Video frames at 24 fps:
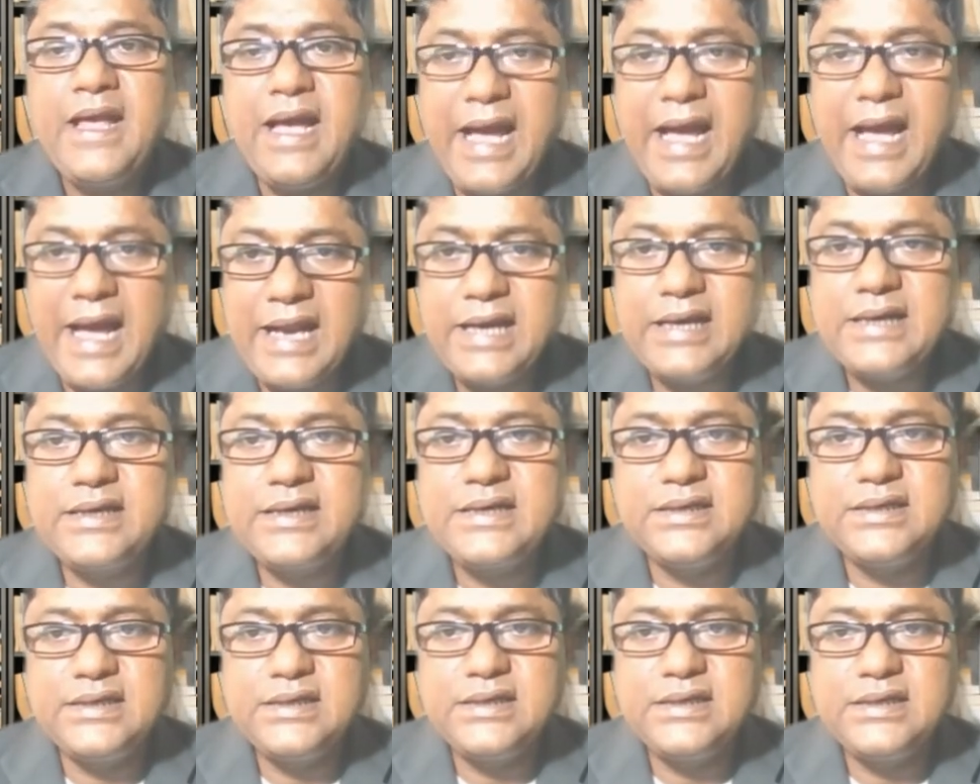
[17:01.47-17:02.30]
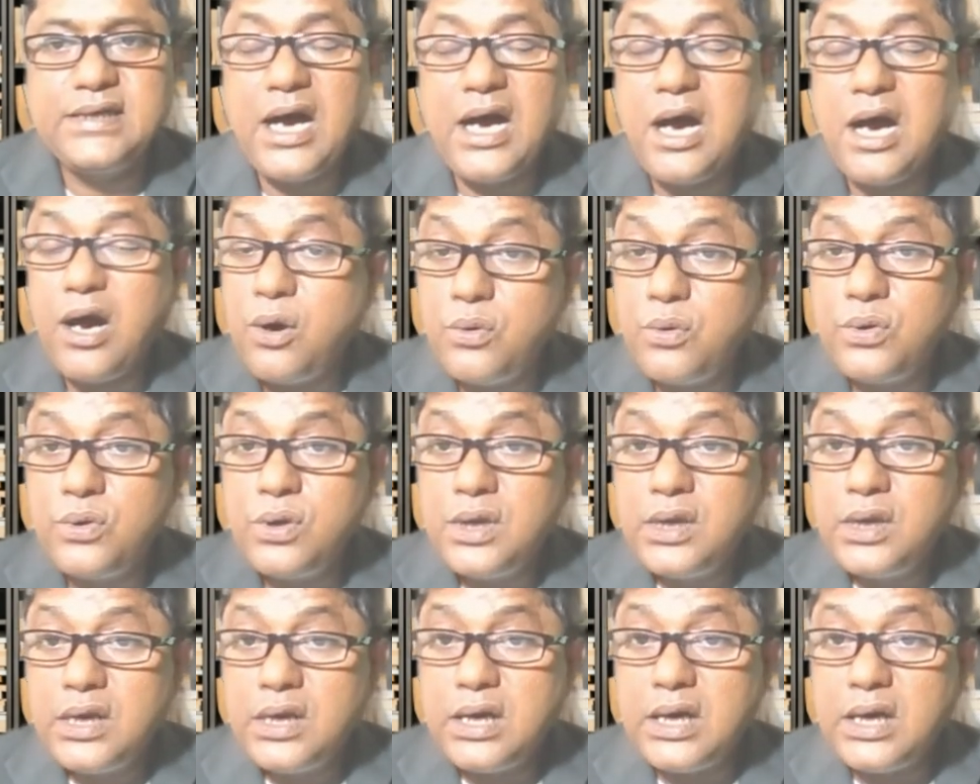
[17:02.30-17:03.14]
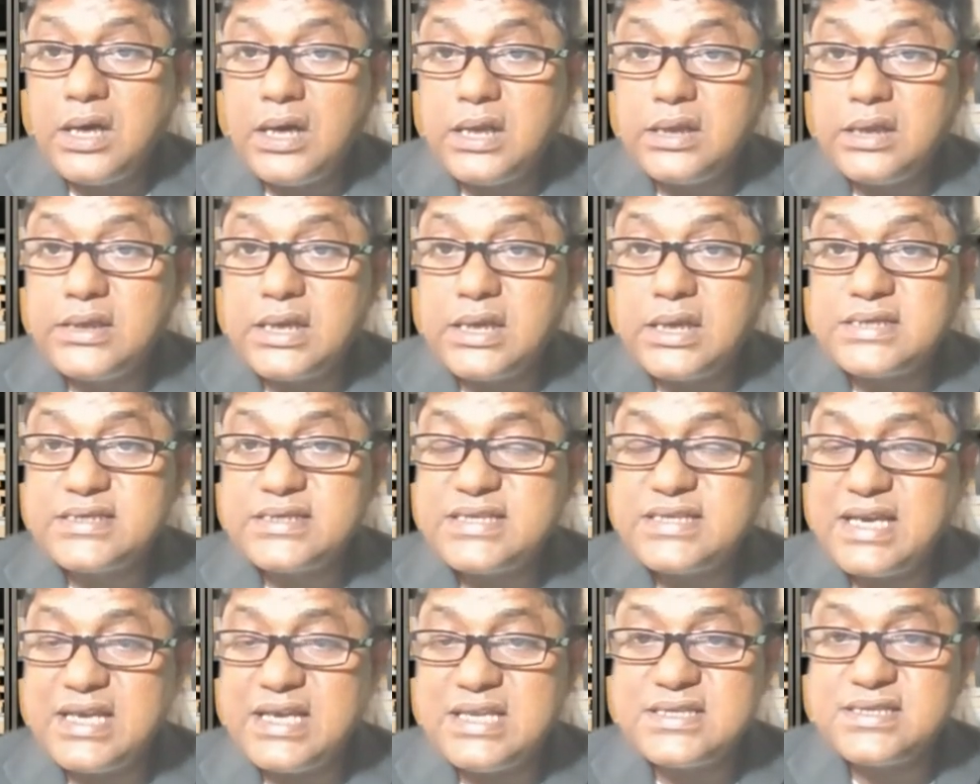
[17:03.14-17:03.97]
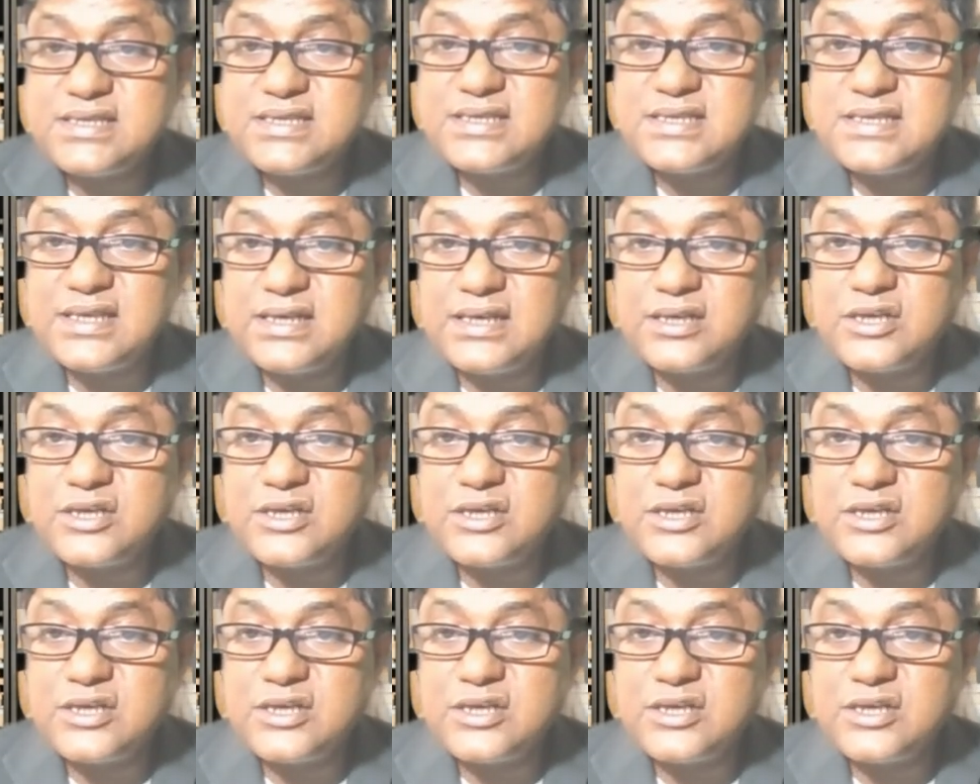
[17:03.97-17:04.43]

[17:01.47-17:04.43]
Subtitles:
And how the sales